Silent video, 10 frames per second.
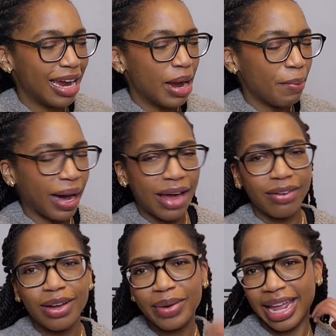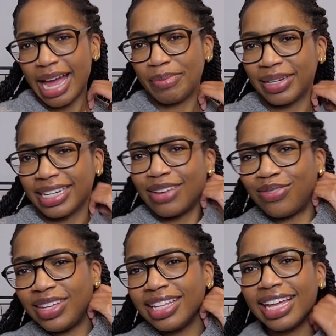But I don't know what happened. I
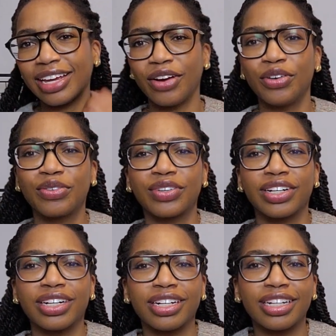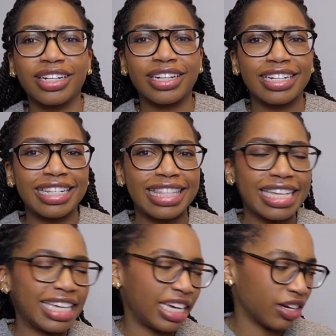feel like over the
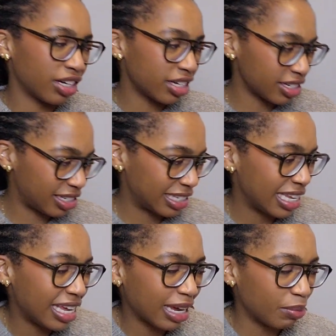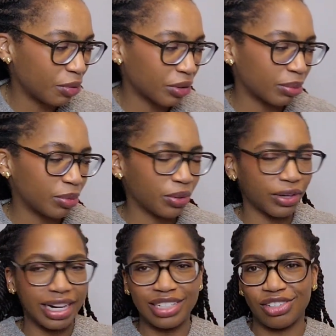years, seeing it more and more,
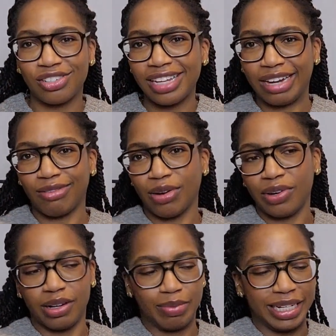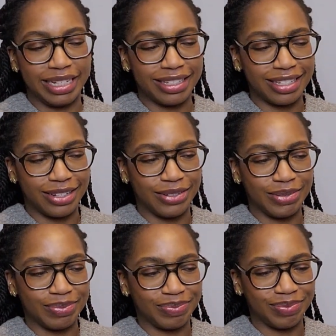it's just like grown on me. So
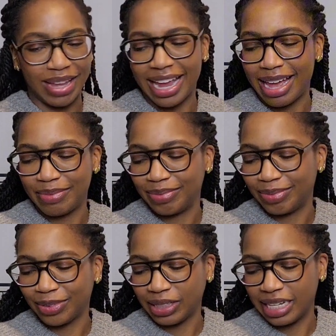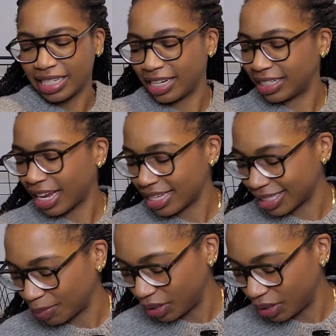I am really excited to cast that one